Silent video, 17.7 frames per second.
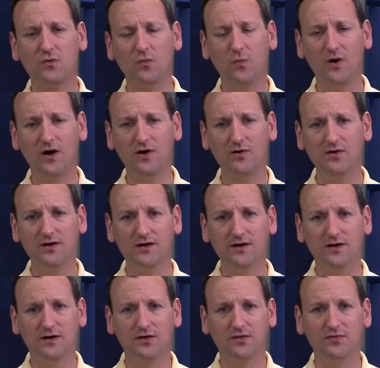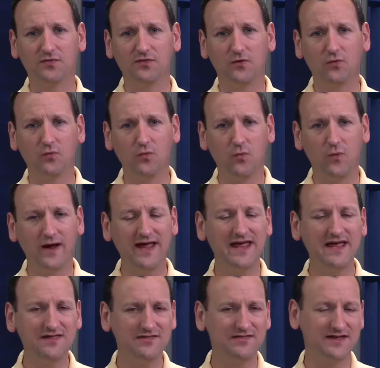Well, the
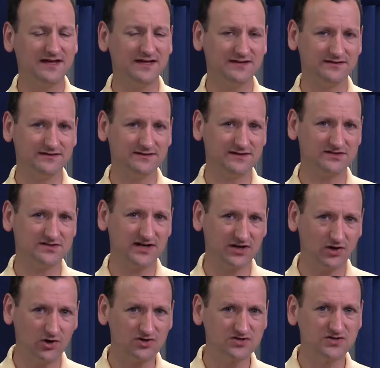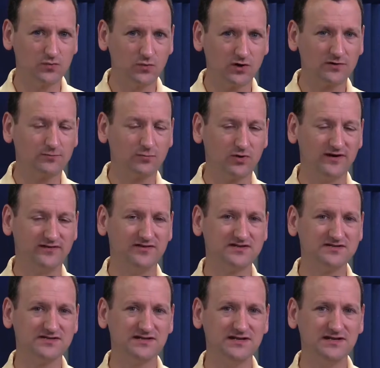way that the technology worked
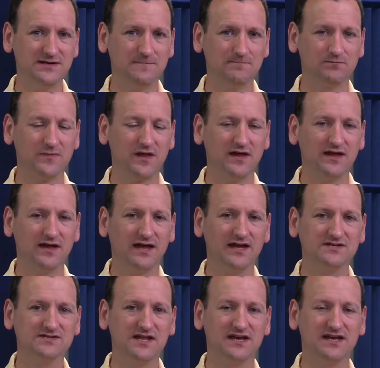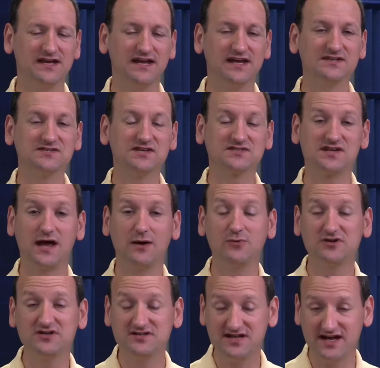previously is that ESXi
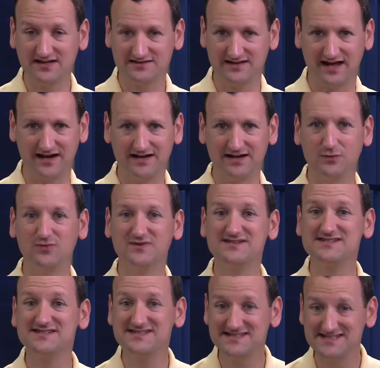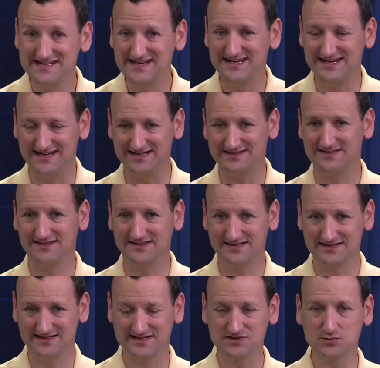would detect that. It would see that
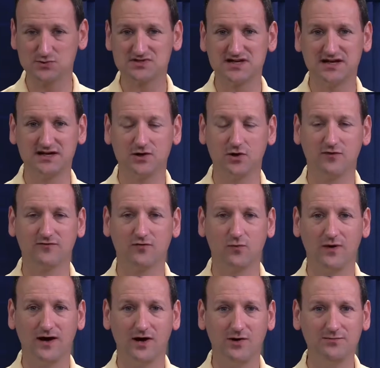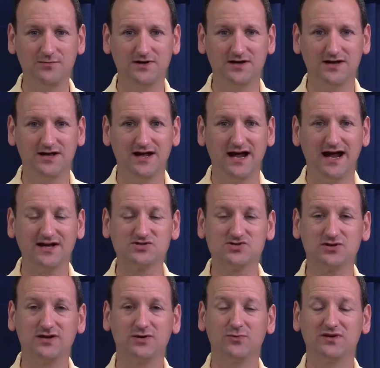the disk was getting overwhelmed, and
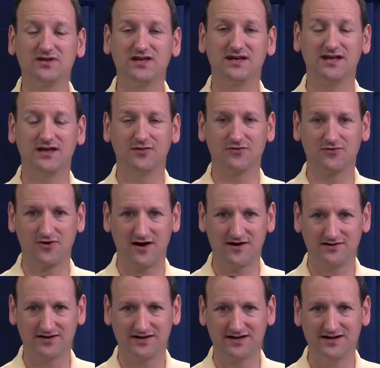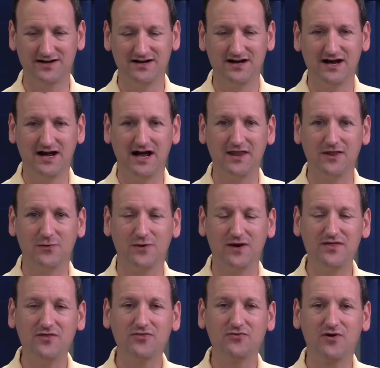so then it would kick in throttling. And the
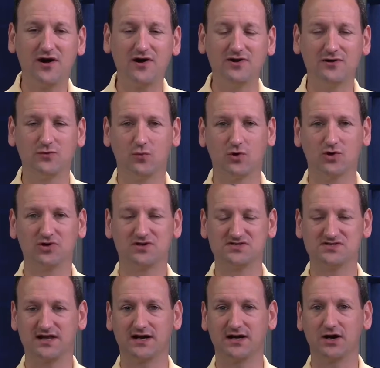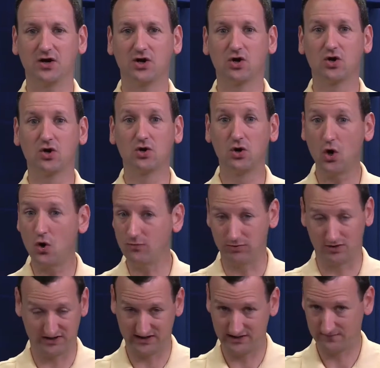way that throttling worked is that
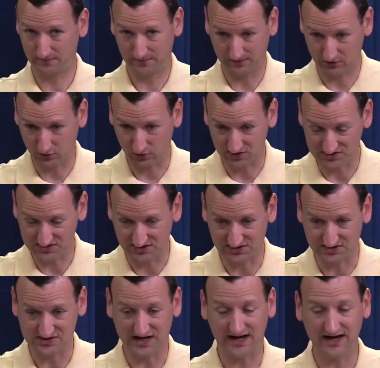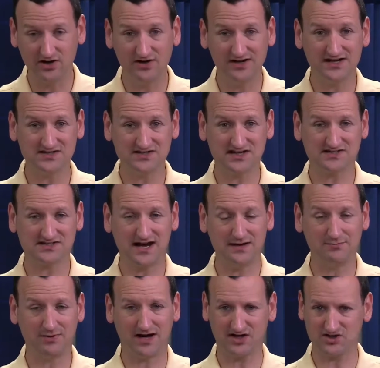globally, across the entire
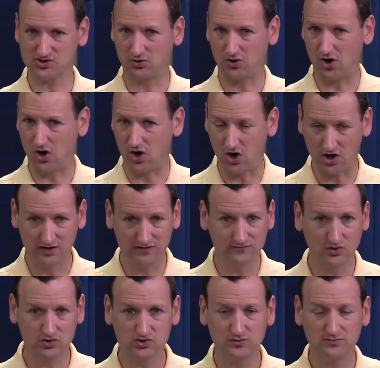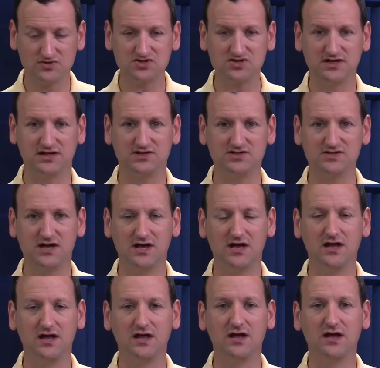ESXi box, so all the virtual machines,
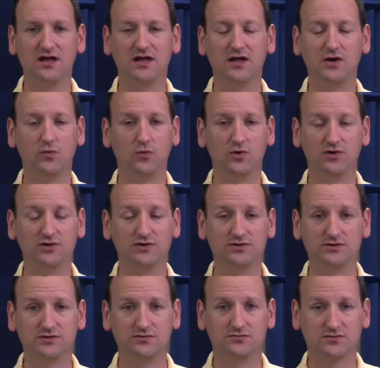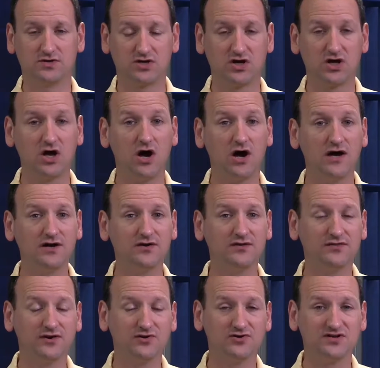it would cut
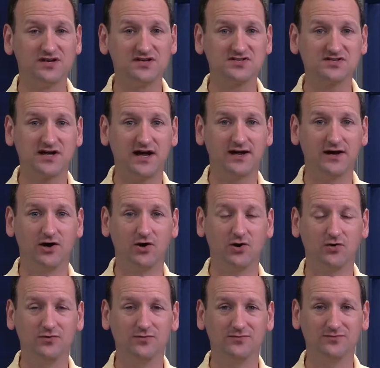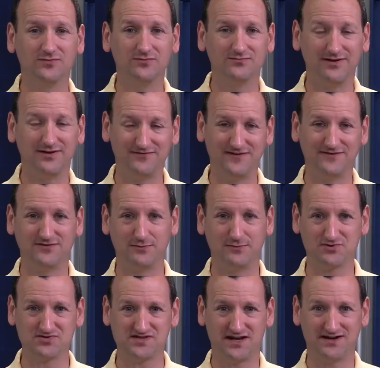their disk I/O by
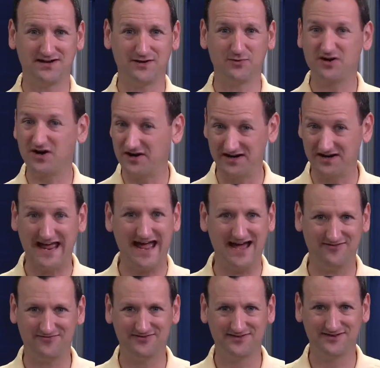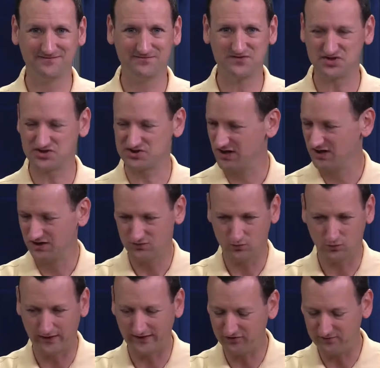50%. It would cut it in half. Just
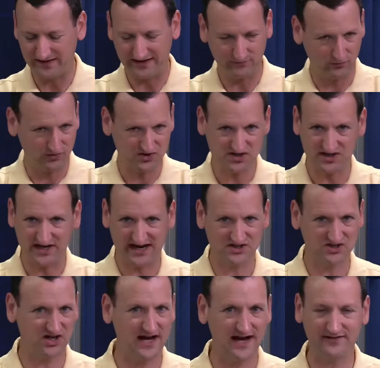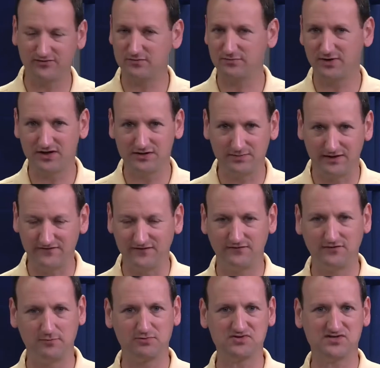right off the bat, we'll slash everybody by
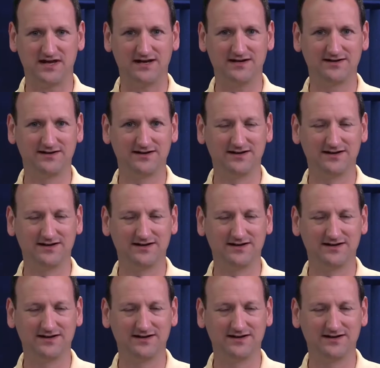50%.